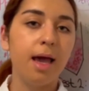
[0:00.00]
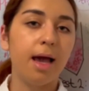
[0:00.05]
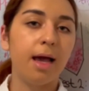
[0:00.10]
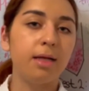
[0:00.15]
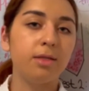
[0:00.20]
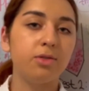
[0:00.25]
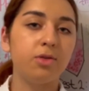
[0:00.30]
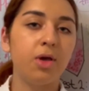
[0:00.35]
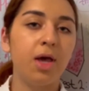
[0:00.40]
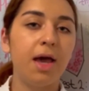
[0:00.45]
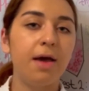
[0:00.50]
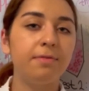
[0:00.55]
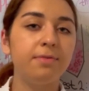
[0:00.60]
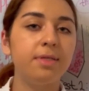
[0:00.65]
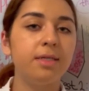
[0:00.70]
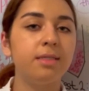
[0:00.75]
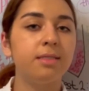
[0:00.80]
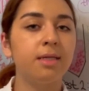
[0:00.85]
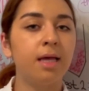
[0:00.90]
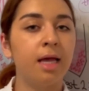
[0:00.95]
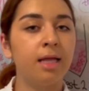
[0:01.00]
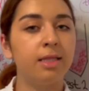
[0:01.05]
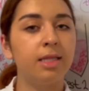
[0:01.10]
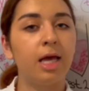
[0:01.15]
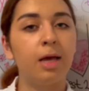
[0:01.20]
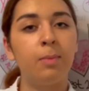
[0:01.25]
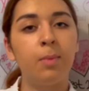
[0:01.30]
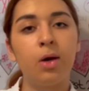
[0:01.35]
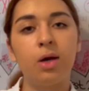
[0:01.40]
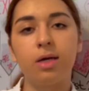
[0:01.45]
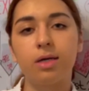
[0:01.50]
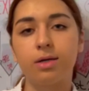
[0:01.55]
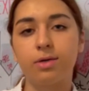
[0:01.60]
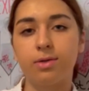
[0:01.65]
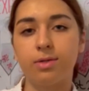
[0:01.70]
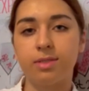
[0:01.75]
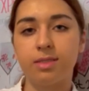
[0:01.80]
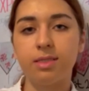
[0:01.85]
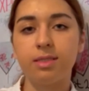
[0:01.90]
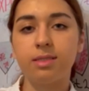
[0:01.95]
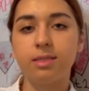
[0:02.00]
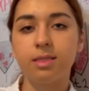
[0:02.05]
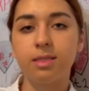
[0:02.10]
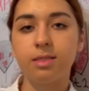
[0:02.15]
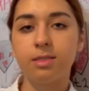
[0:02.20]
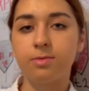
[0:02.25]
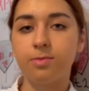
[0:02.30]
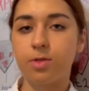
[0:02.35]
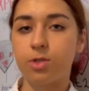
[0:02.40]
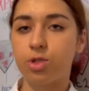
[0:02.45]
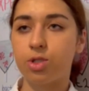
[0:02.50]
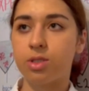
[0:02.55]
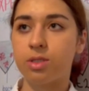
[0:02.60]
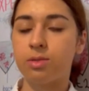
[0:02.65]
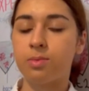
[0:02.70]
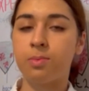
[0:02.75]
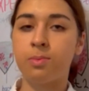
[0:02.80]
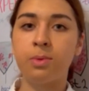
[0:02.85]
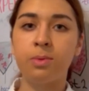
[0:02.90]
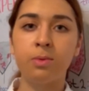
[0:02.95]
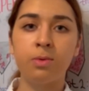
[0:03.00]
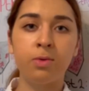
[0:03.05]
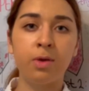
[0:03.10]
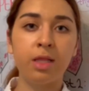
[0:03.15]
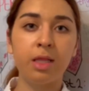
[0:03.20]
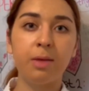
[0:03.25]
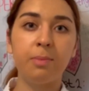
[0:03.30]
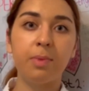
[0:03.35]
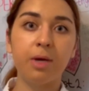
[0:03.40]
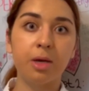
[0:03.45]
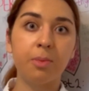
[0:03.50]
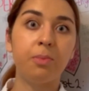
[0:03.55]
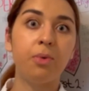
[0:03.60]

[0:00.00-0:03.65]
and to have this antibiotic resistance, which is a really big